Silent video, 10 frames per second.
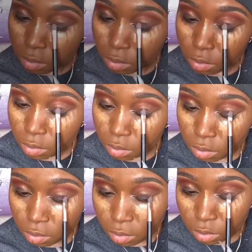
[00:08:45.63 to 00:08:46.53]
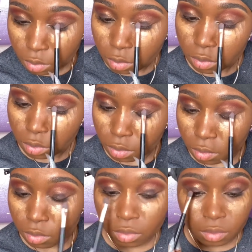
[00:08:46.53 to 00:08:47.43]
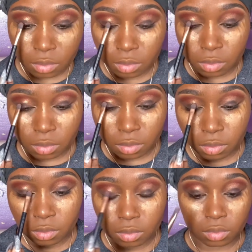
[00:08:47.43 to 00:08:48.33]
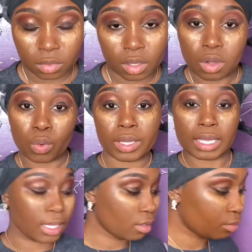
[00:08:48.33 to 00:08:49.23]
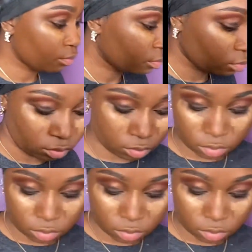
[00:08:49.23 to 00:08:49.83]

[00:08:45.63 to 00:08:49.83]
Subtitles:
contrast, and we're going to go with the glitter to smoothen out the edges.